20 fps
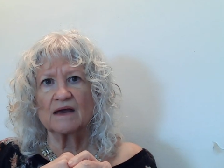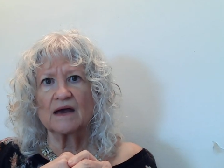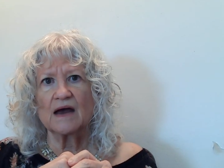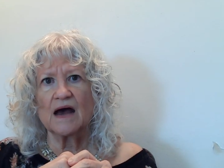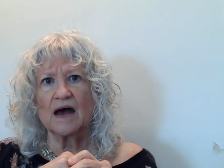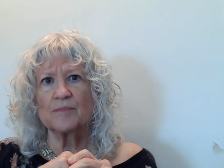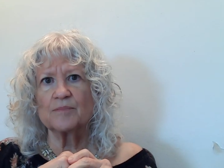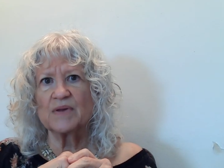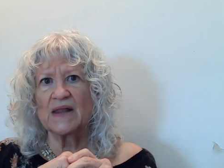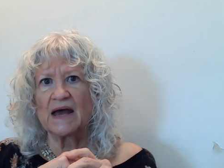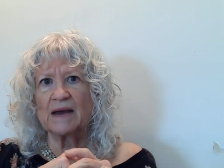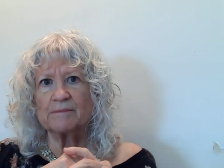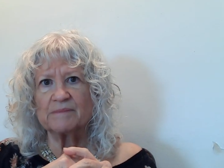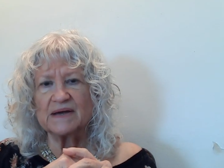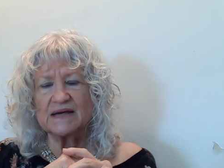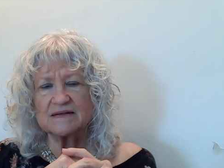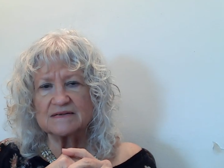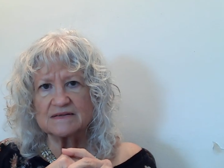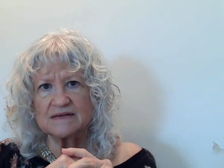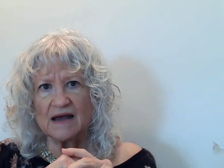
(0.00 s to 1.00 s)
a
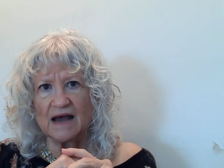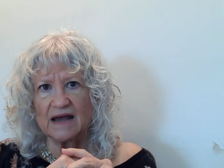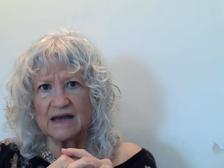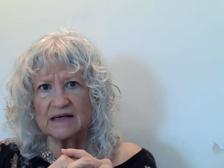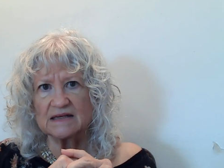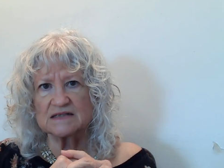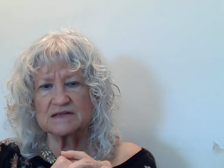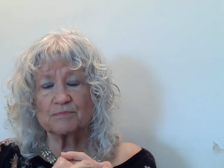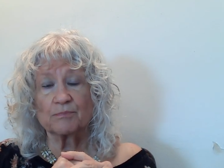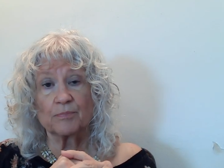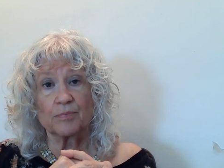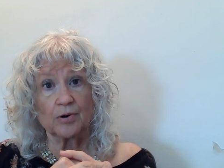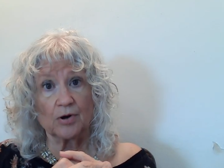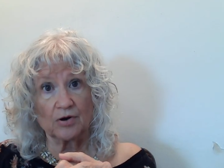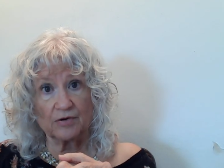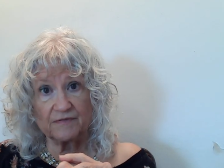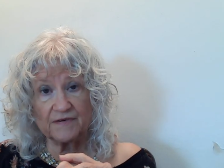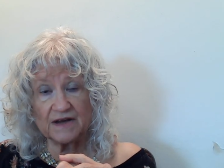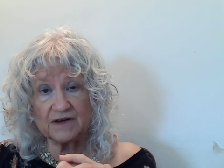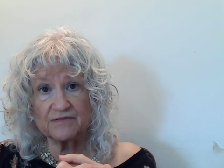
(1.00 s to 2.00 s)
plant-based diet is
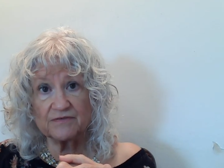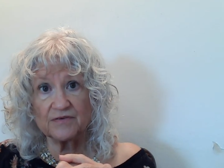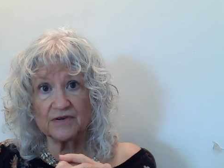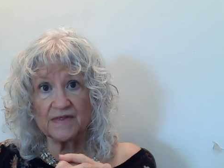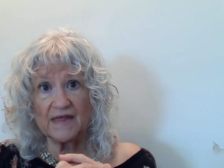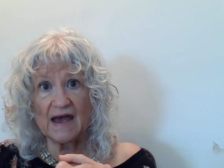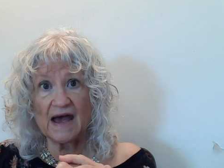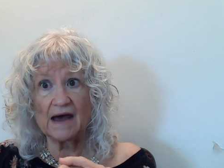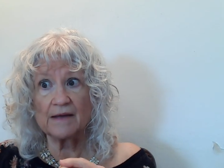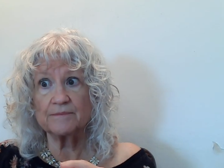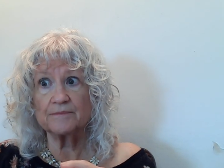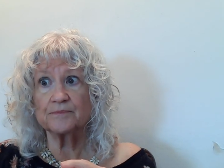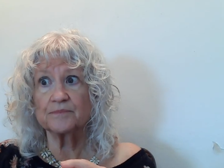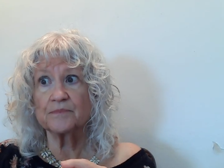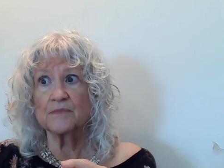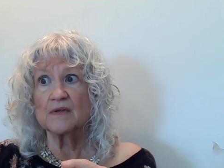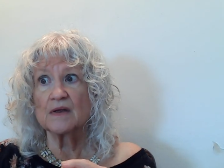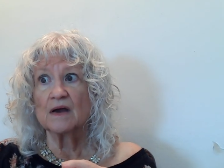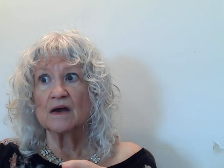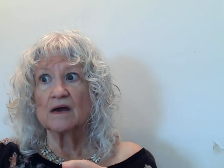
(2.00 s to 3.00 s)
perfect for that.
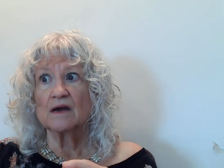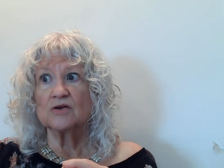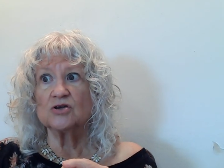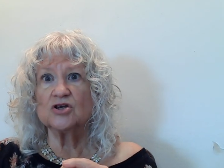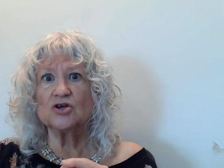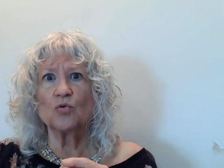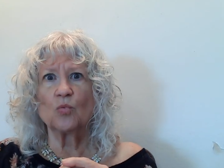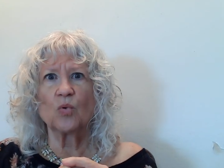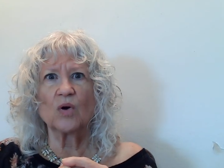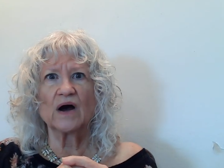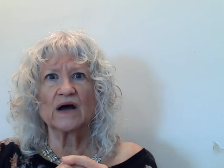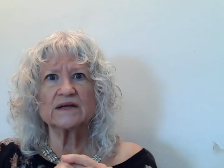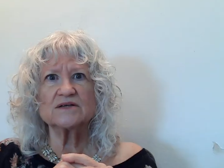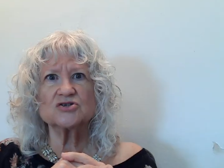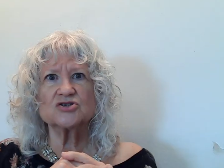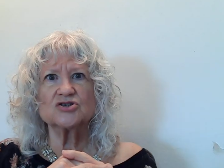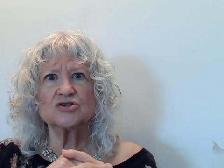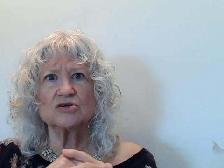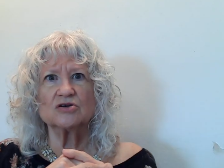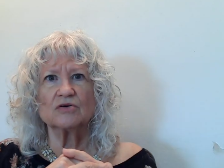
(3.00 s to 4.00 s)
You want
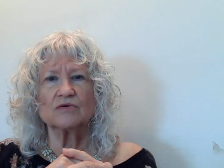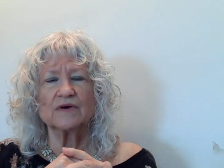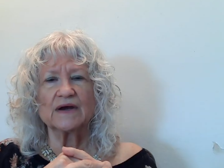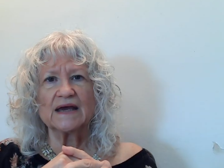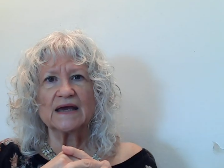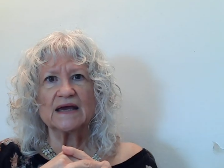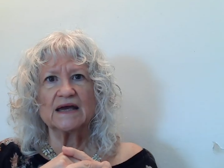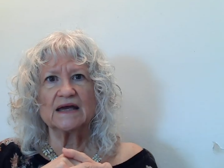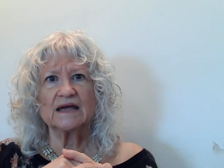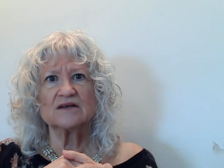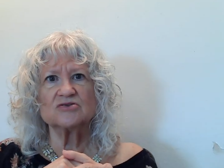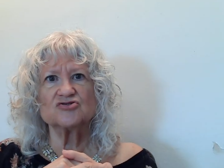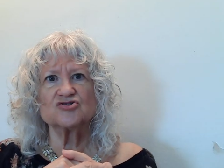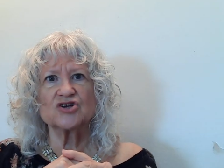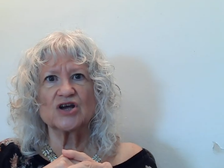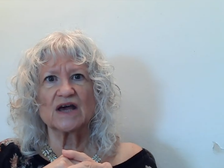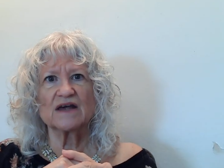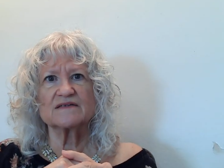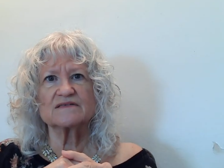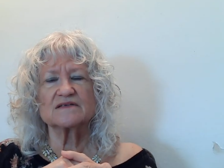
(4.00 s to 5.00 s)
to
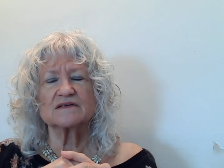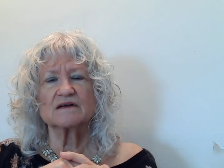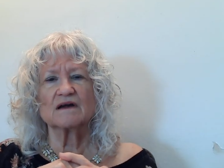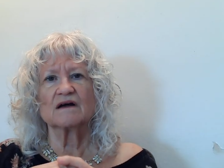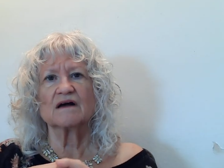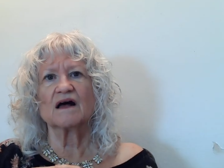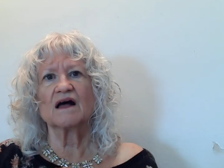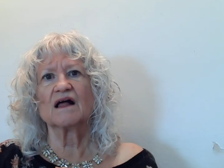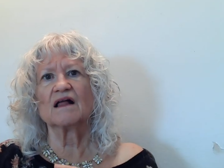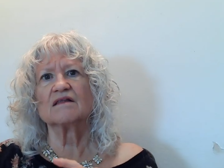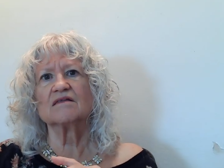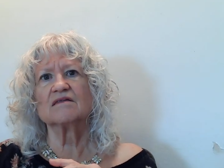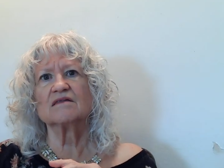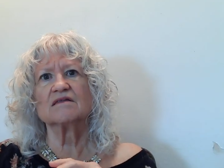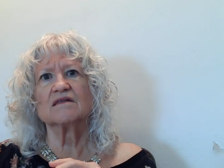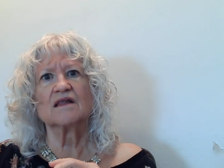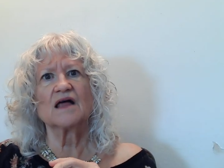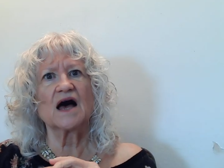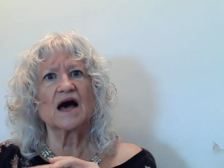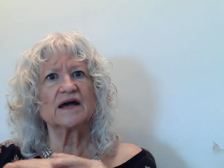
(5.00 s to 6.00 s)
ingest a
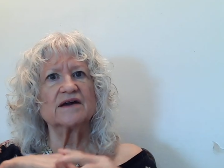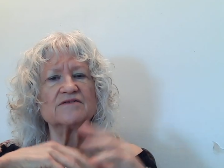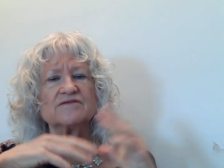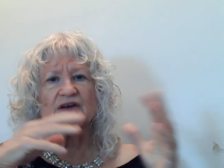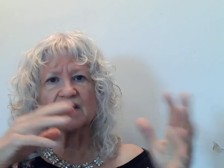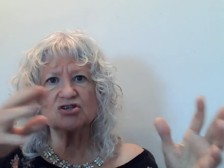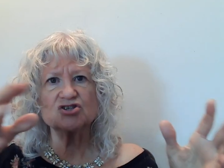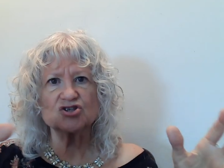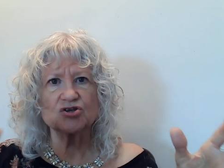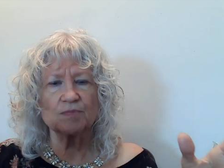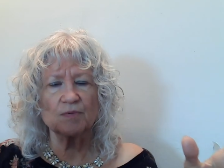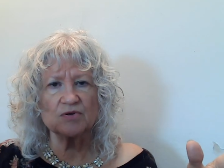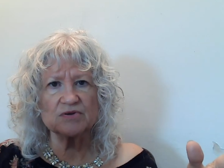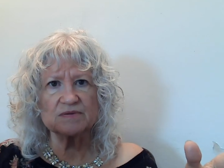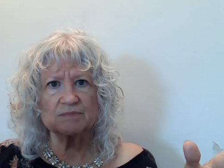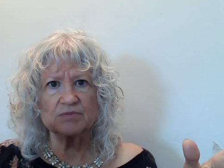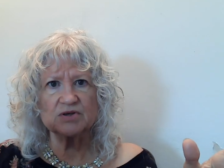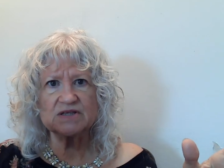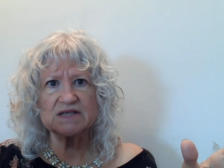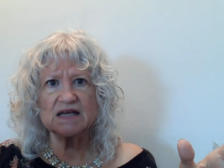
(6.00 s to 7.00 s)
lot of vegetables,
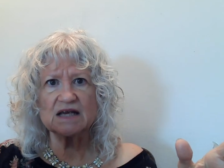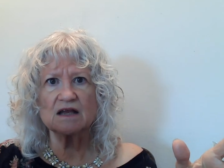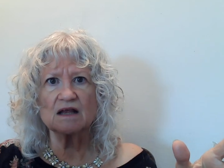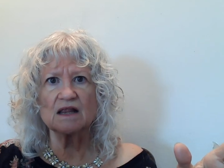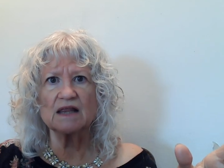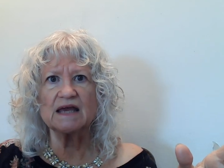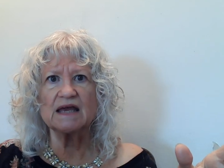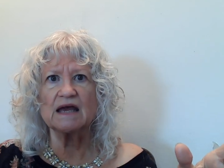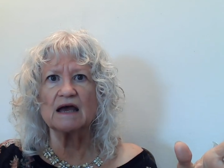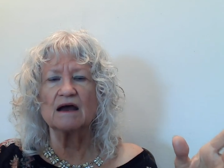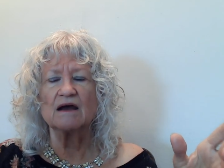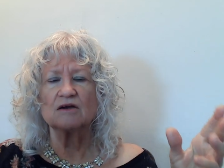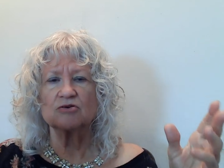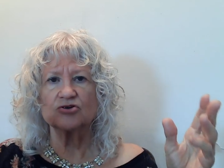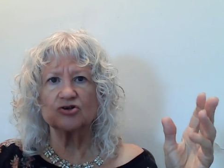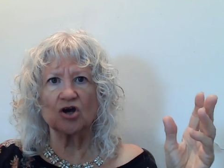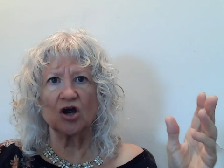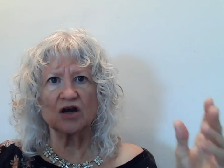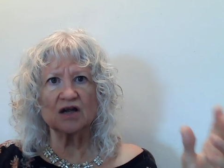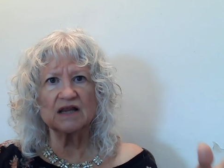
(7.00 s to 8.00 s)
and particularly
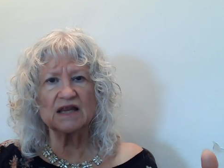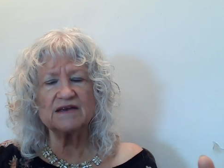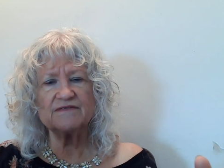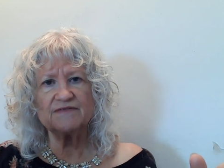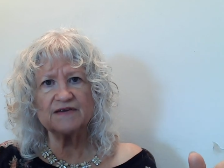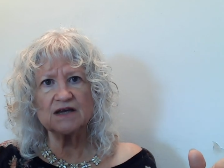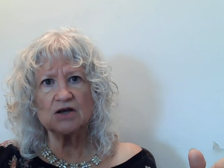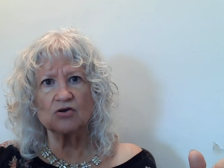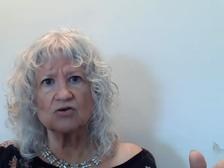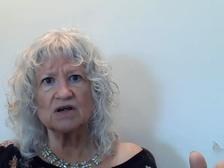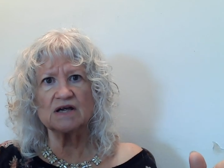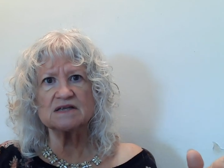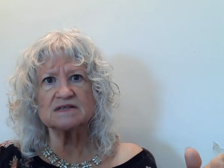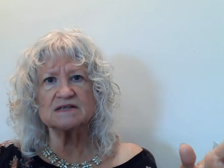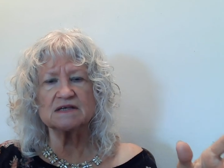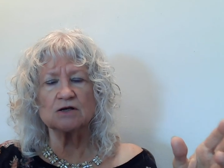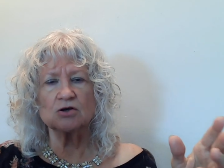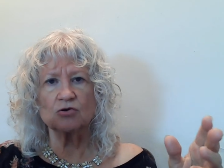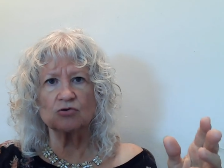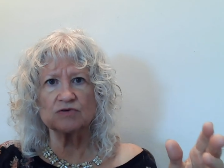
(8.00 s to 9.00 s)
dark leafy greens
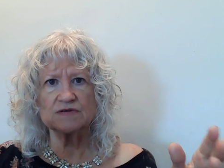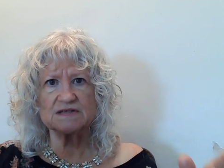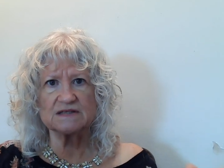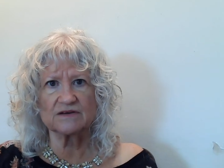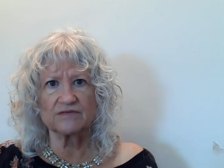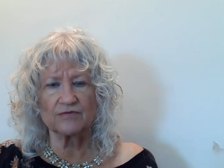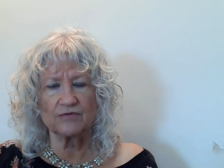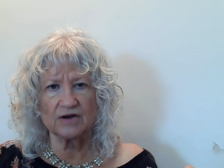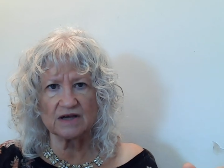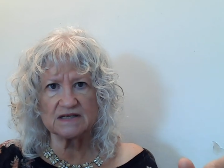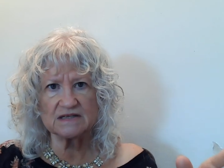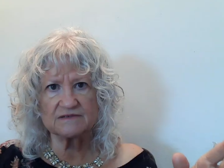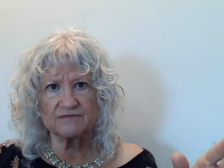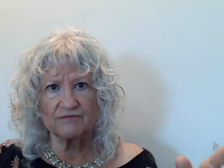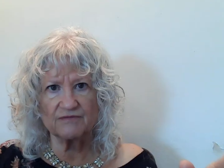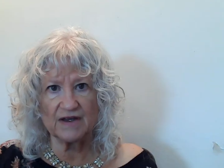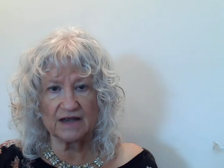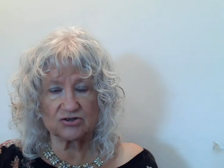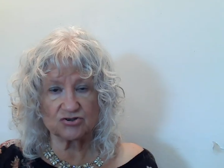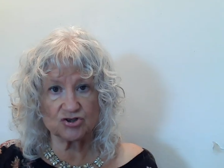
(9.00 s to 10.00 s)
and cruciferous
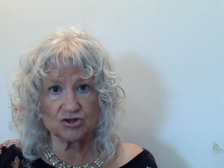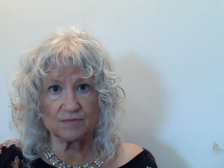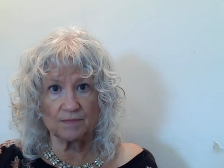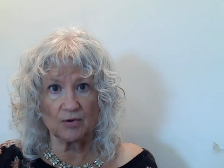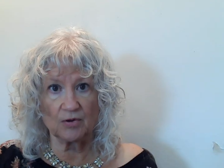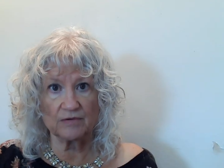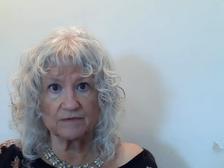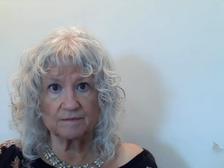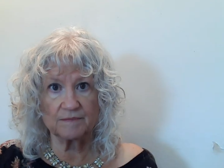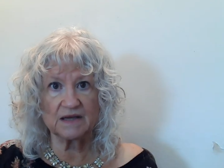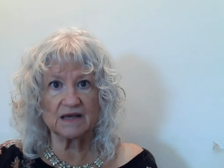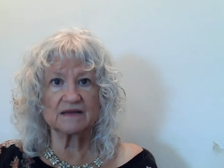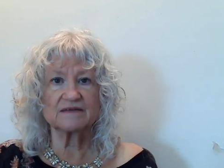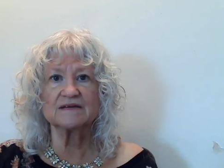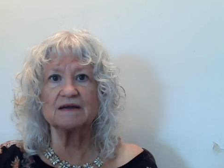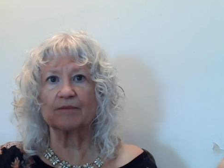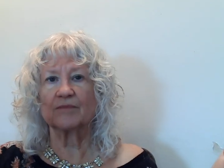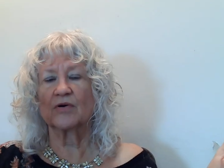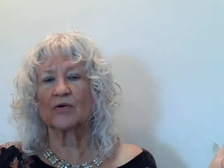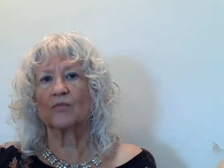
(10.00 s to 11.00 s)
vegetables, because
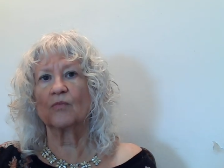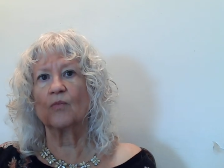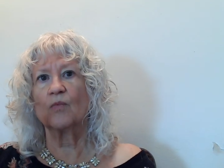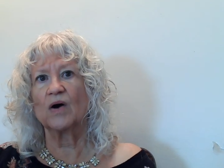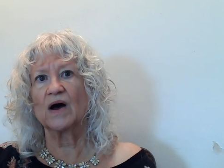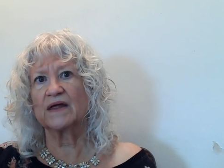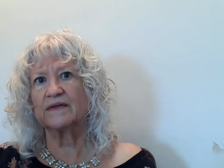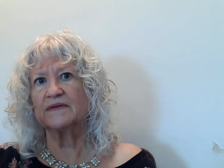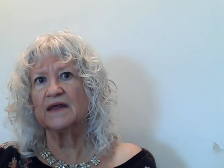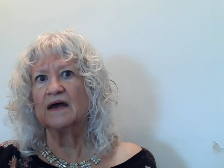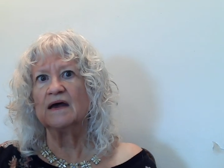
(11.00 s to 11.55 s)
number one,